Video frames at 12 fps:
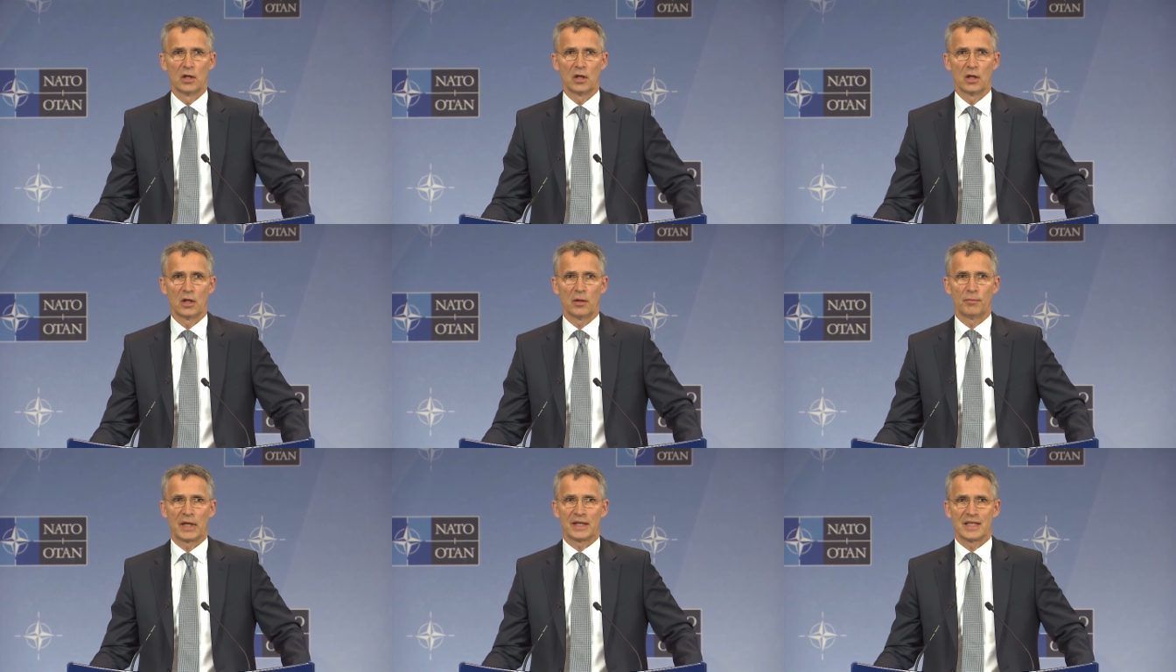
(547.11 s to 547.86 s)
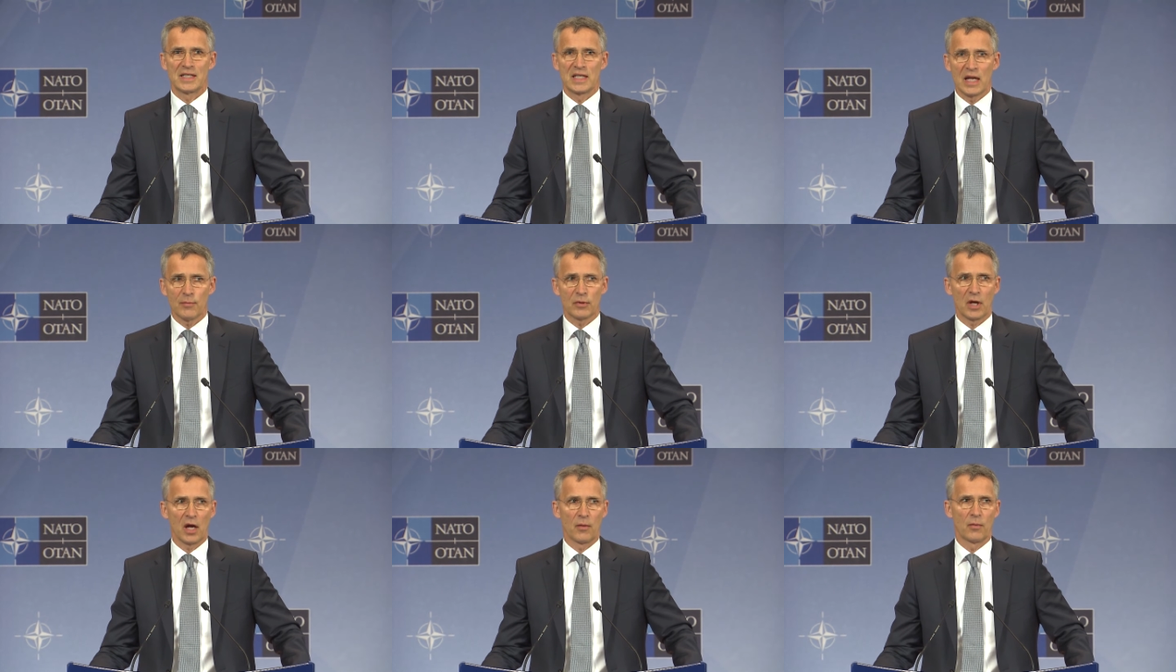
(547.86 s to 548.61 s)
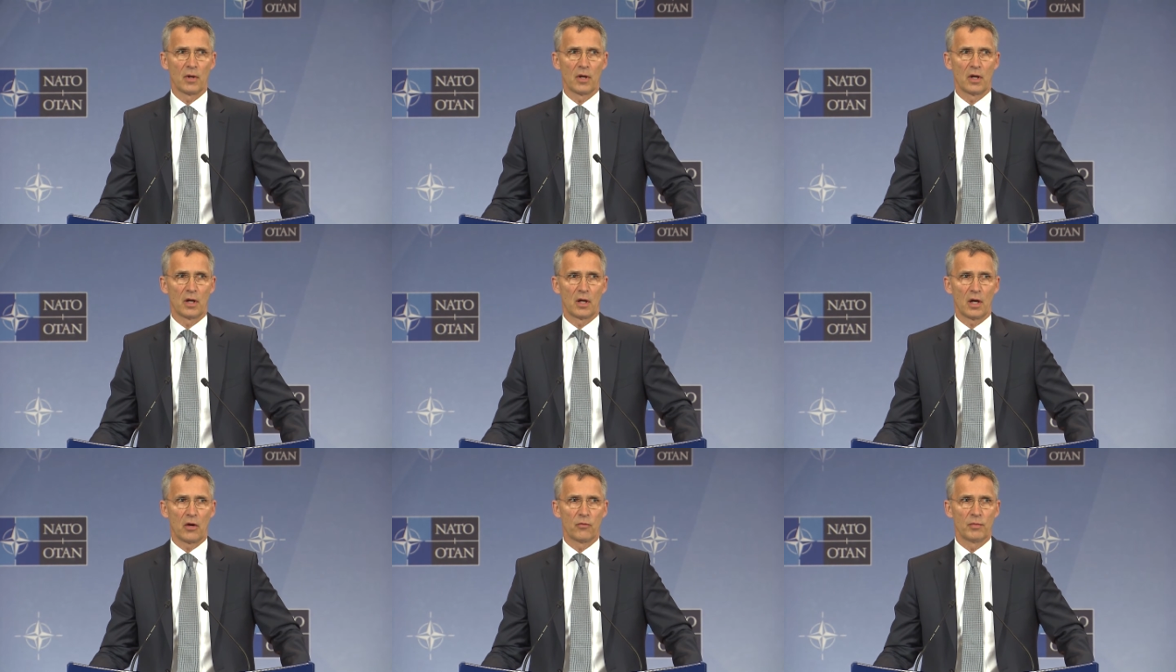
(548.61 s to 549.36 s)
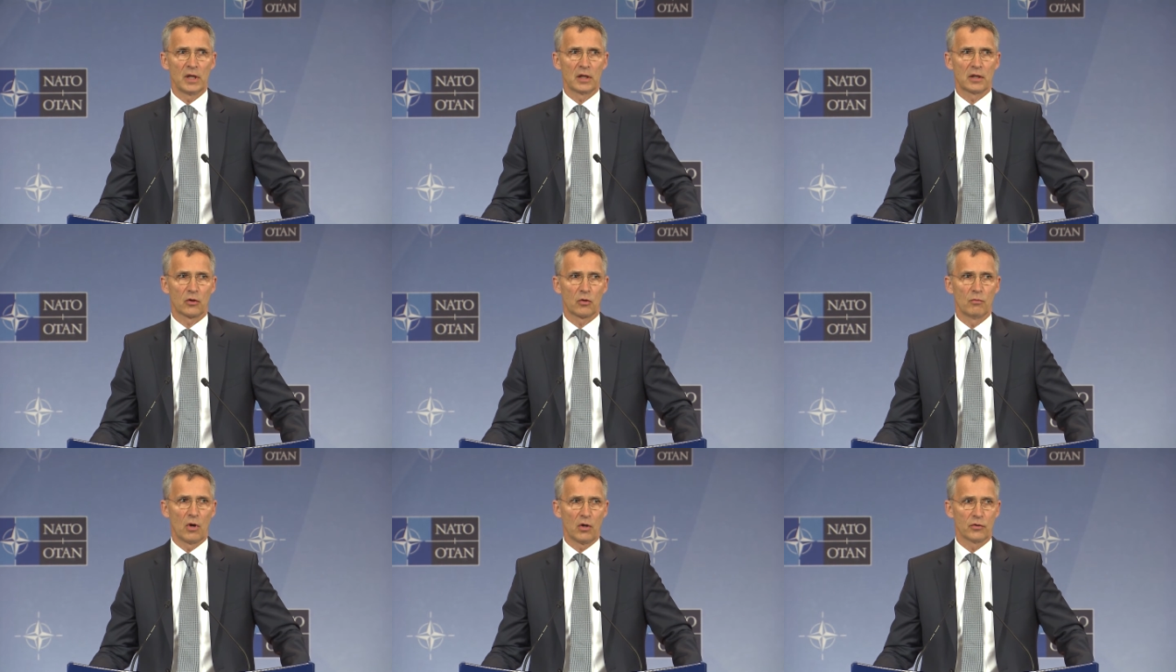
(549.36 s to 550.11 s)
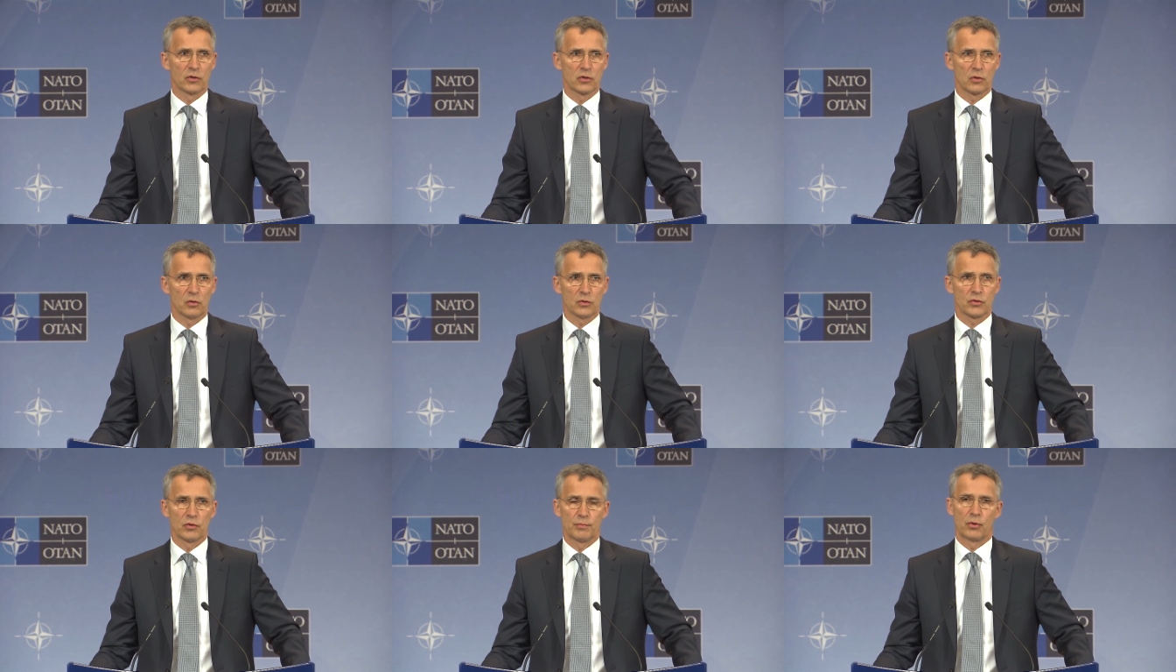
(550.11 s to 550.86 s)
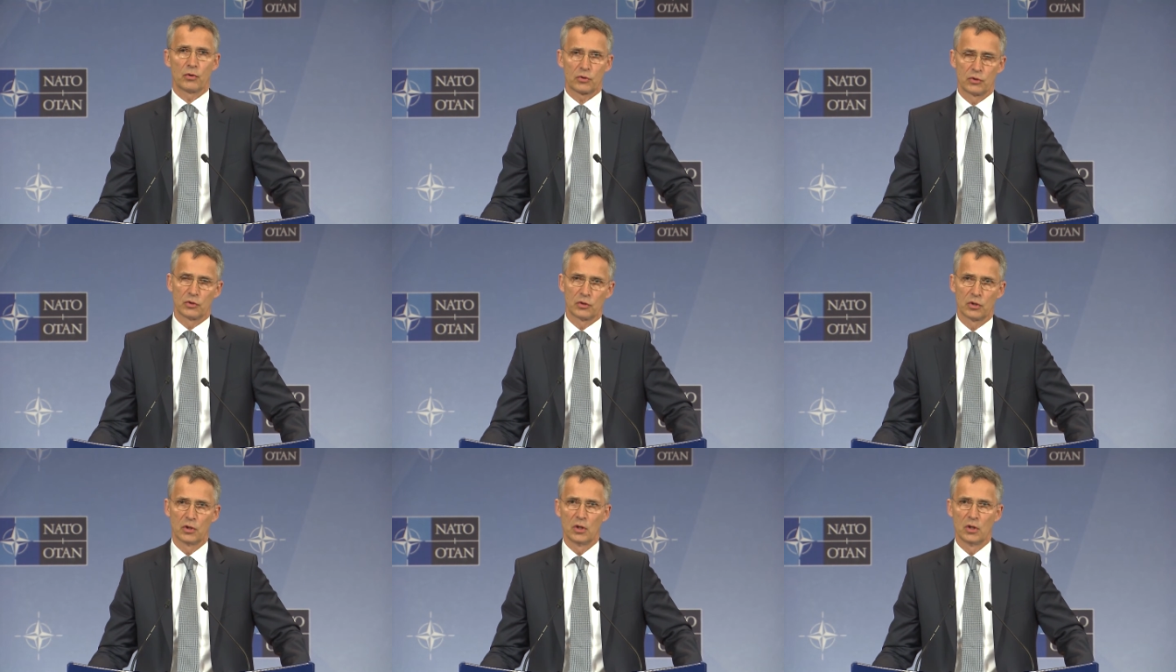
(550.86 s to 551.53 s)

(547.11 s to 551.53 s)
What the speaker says: But at the same time, our military commanders also reported